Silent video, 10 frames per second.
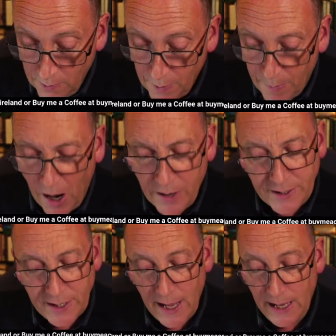The
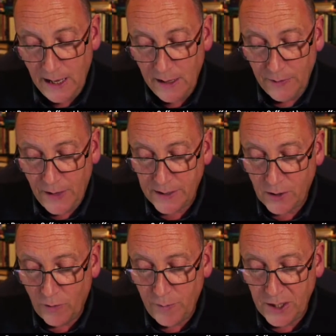bards say that
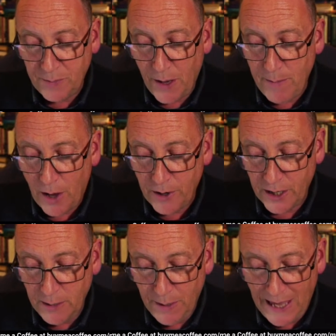government by
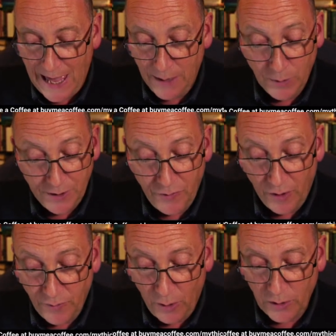monarchy began with the
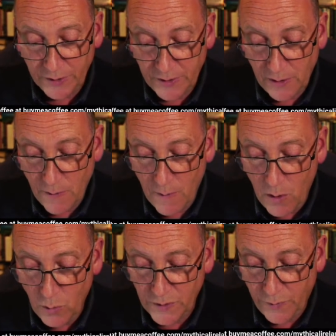Firbolgs,
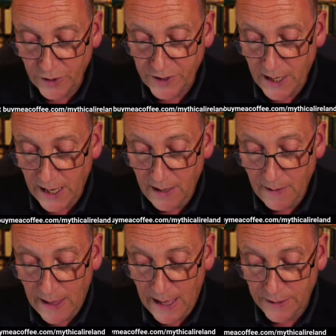whose first king
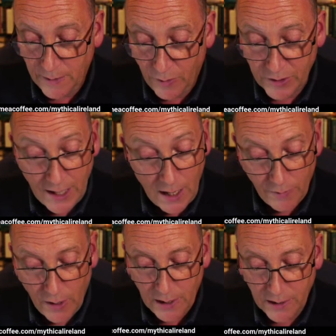and the first king
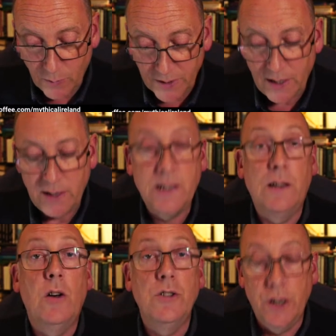of Ireland was
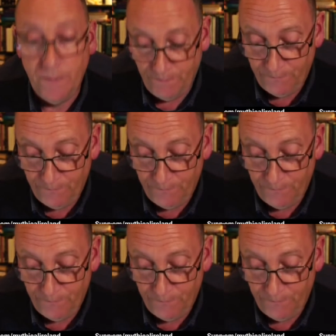Sláine.